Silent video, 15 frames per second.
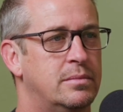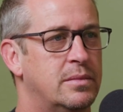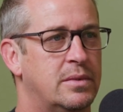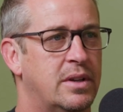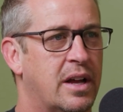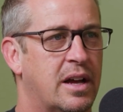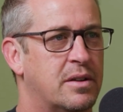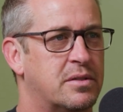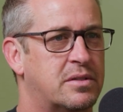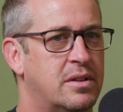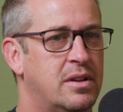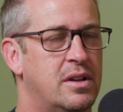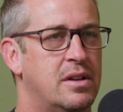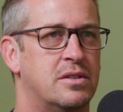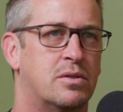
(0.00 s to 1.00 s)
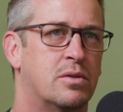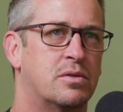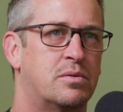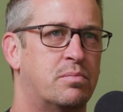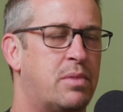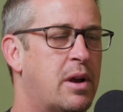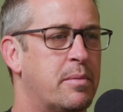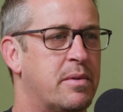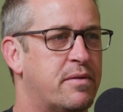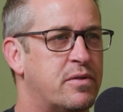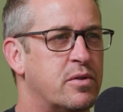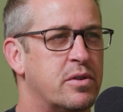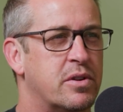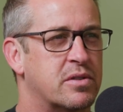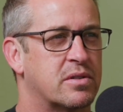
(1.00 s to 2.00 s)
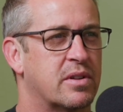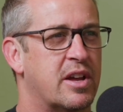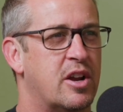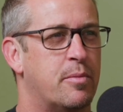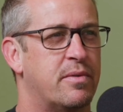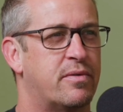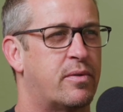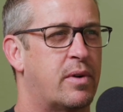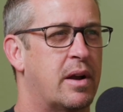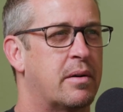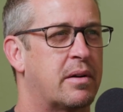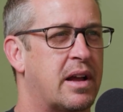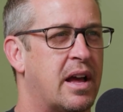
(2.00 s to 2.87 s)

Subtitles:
Yeah. So it was probably a few years later before I